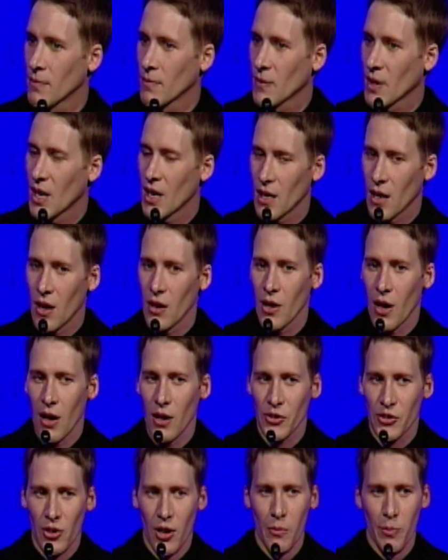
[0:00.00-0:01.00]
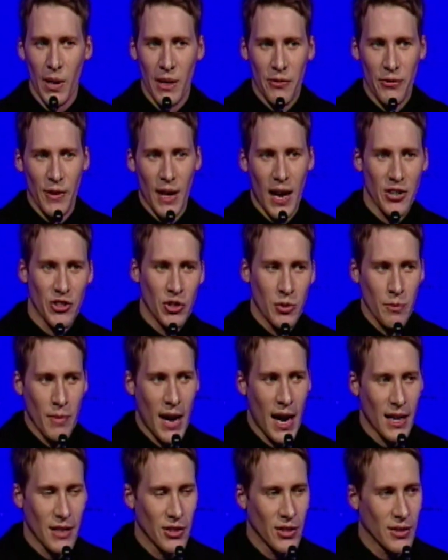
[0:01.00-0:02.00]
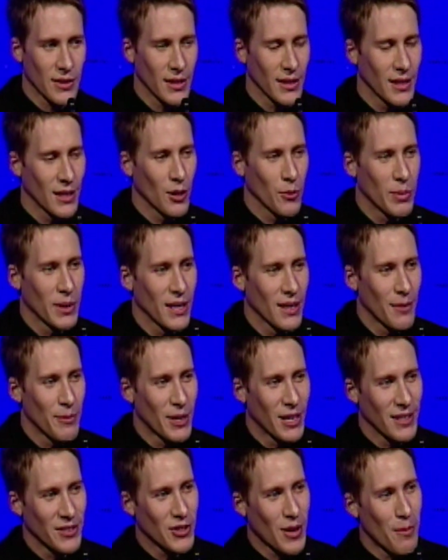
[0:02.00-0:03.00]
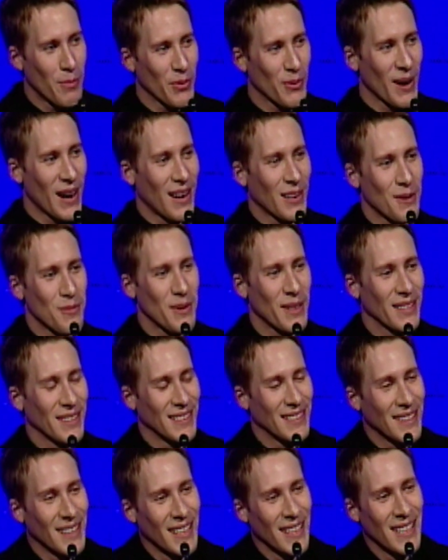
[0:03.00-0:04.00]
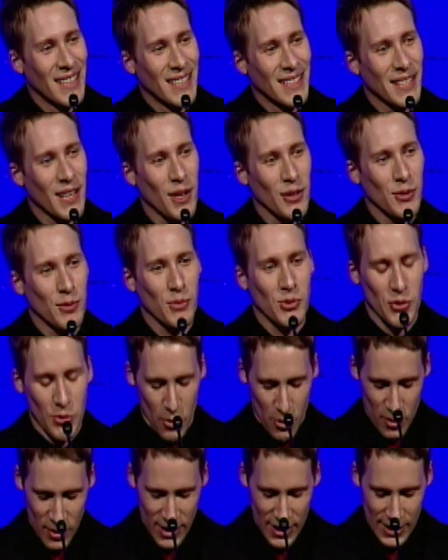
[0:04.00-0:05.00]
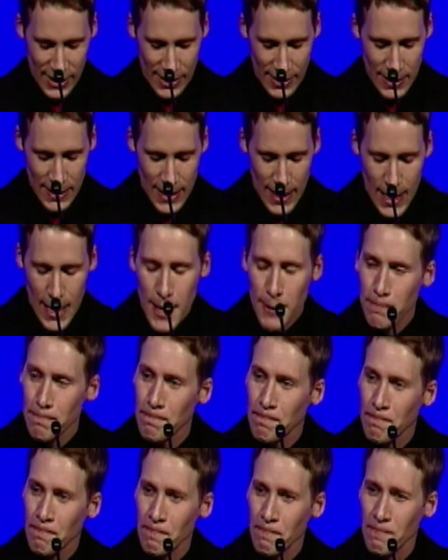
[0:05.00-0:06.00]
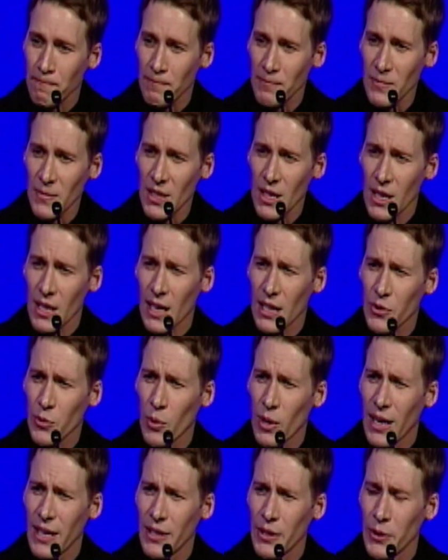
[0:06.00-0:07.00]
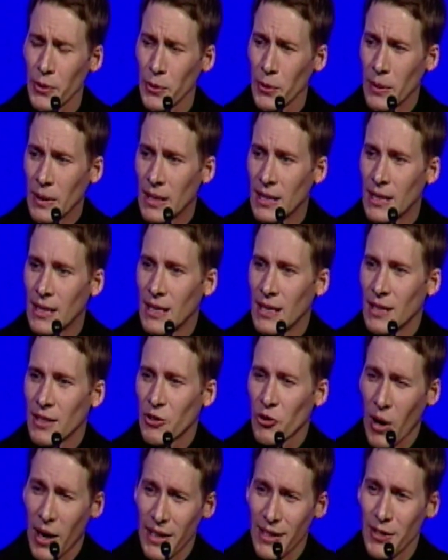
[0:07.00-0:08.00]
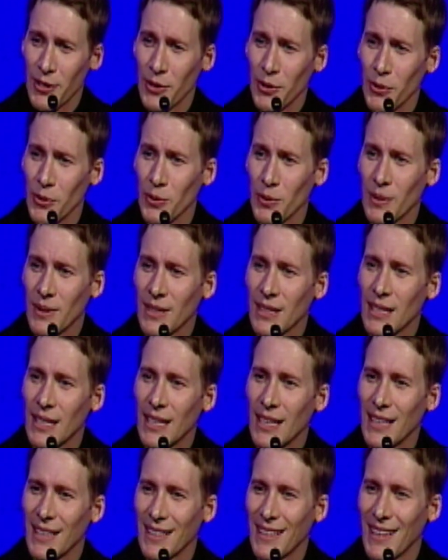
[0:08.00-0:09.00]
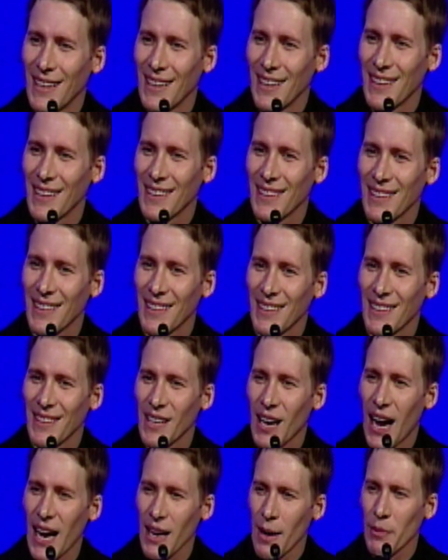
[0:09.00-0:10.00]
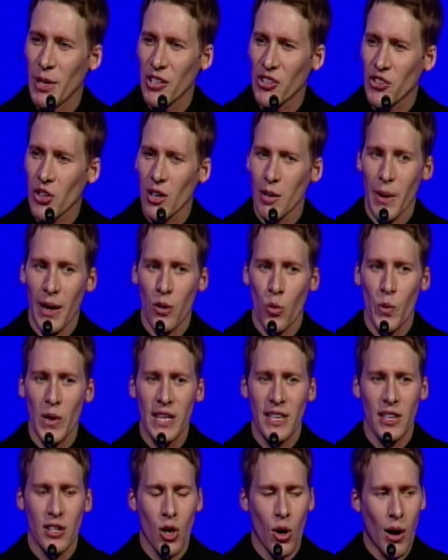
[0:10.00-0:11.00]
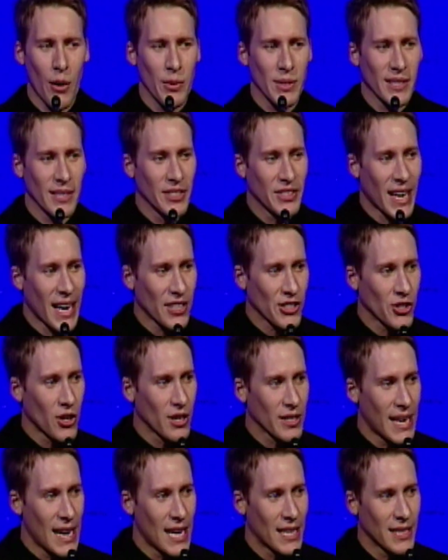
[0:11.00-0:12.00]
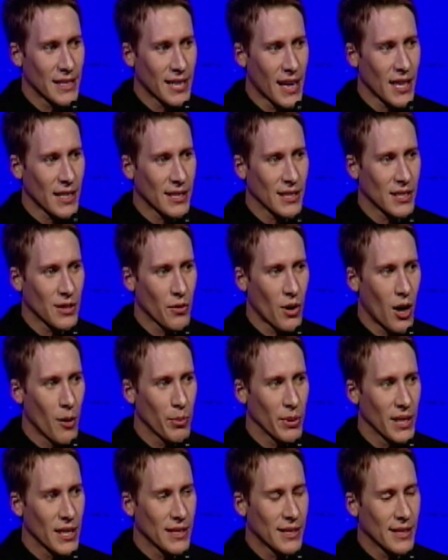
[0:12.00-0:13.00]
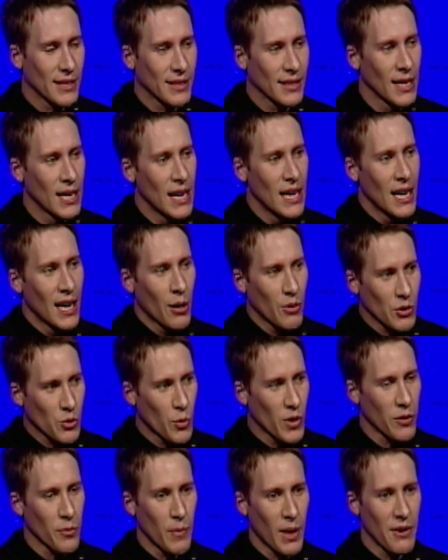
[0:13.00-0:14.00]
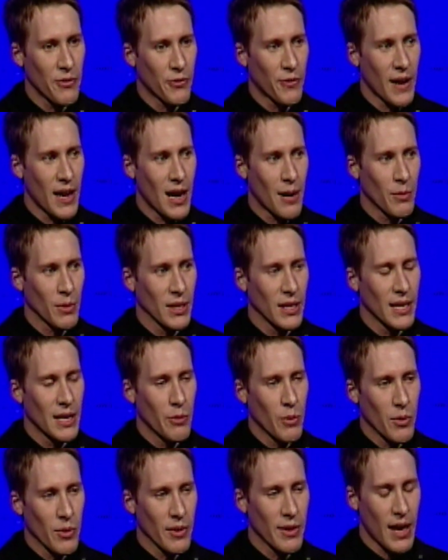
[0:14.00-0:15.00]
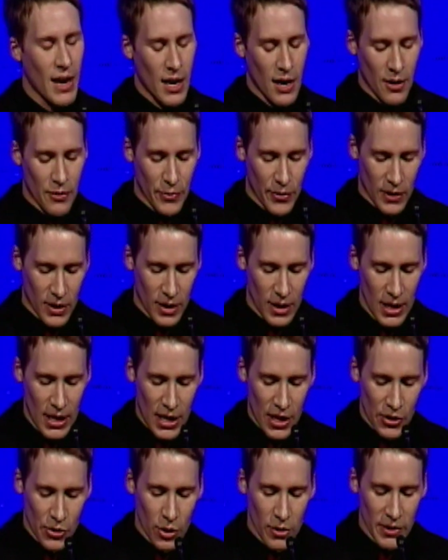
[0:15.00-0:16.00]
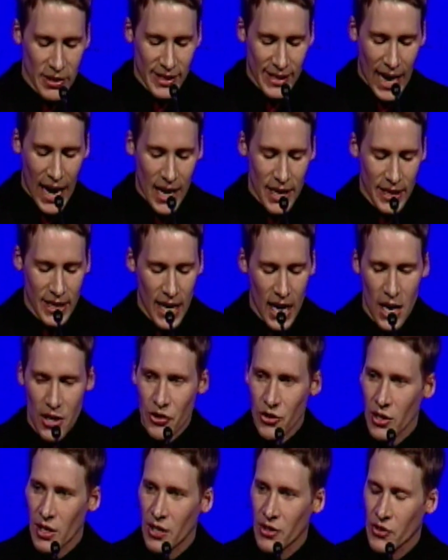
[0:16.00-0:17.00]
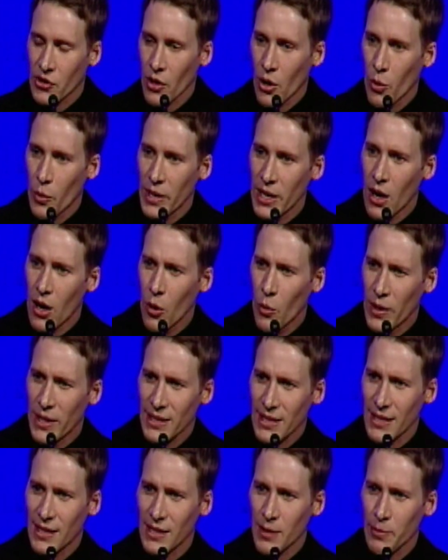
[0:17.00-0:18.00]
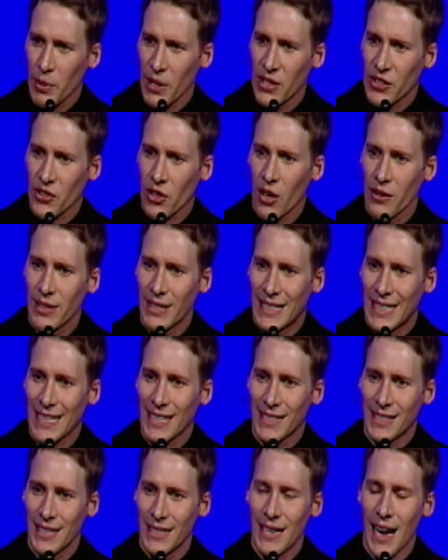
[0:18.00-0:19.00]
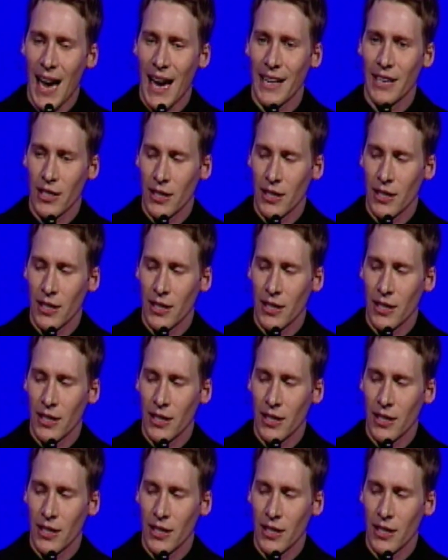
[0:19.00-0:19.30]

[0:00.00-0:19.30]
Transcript: And I'll start by flashing back just a little bit. I'm going to jump around a bit and tell some stories. That's what I do, try to do. And I'm going to start about a week ago. I was in Texarkana, Texas, of all places. I was with my family, and we were there for sort of a sad occasion. And so we all went to this place called the Dixie Diner.